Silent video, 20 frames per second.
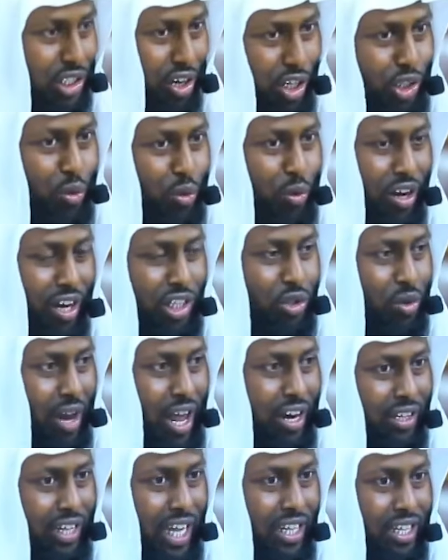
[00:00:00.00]
rajul wa
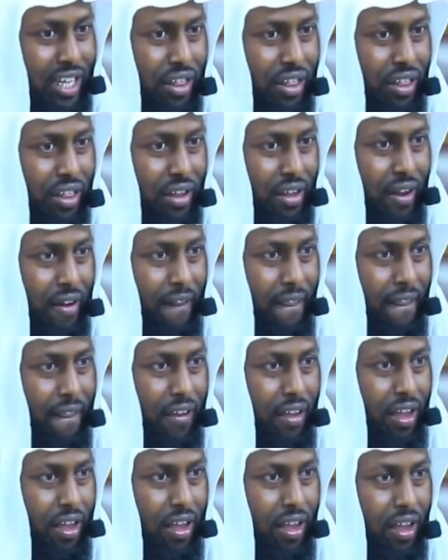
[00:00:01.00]
rajulan in the hadith.
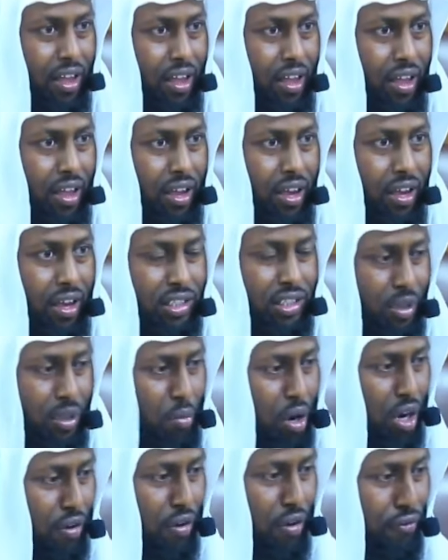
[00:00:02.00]
Can
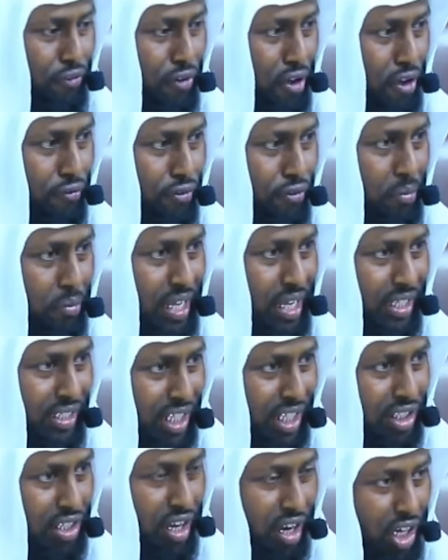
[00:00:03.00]
someone confirm for me? It says
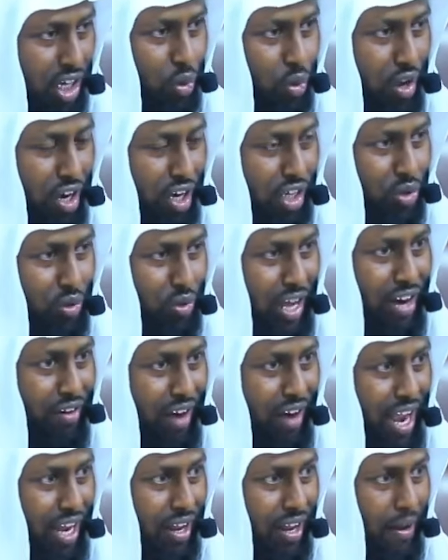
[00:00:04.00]
a rajul wa rajulan,
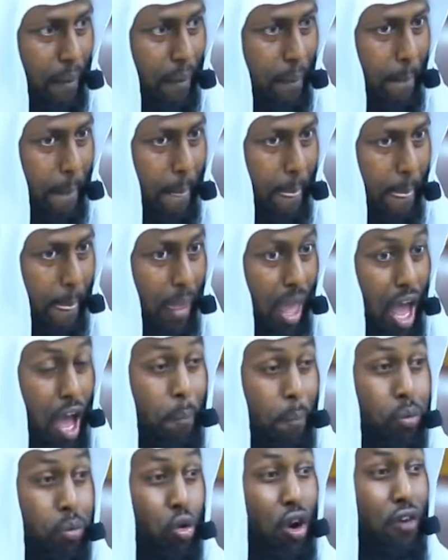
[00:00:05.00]
right? A
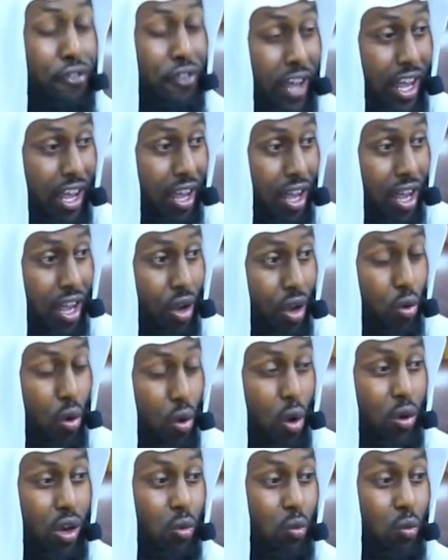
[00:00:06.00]
prophet who
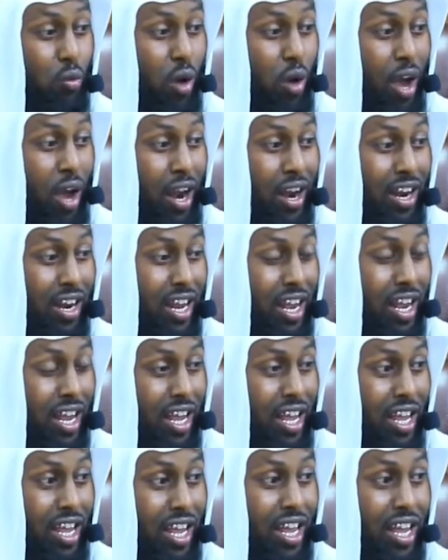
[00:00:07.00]
only one,
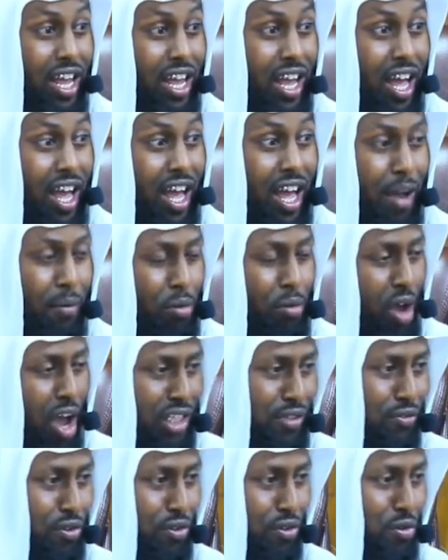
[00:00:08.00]
huh? I'm not asking
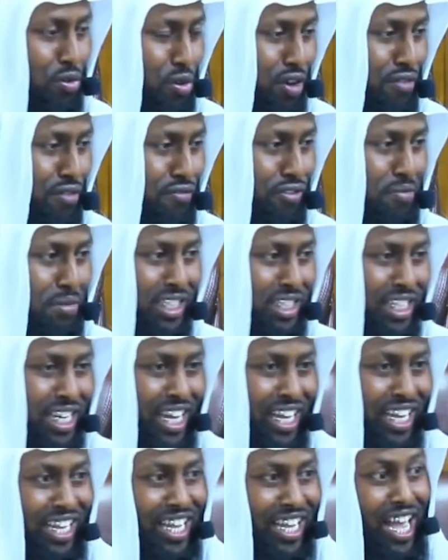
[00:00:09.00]
for real confirmation, akhi.
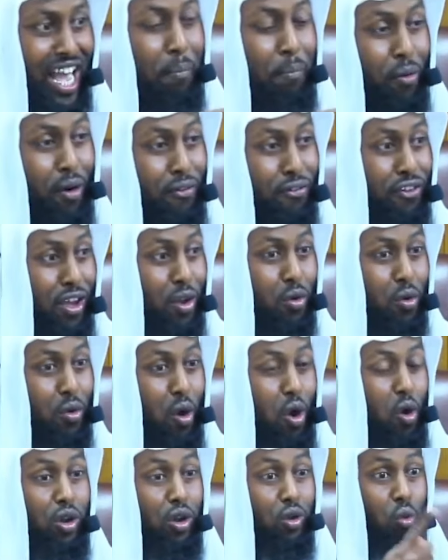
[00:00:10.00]
A prophet who
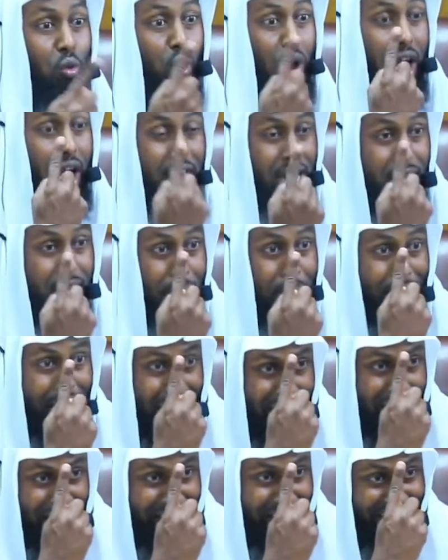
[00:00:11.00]
only one
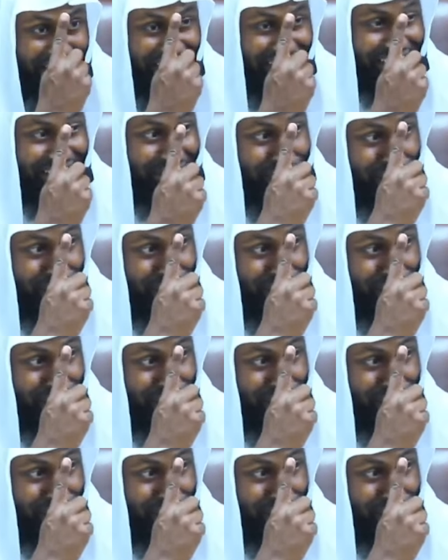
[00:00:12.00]
man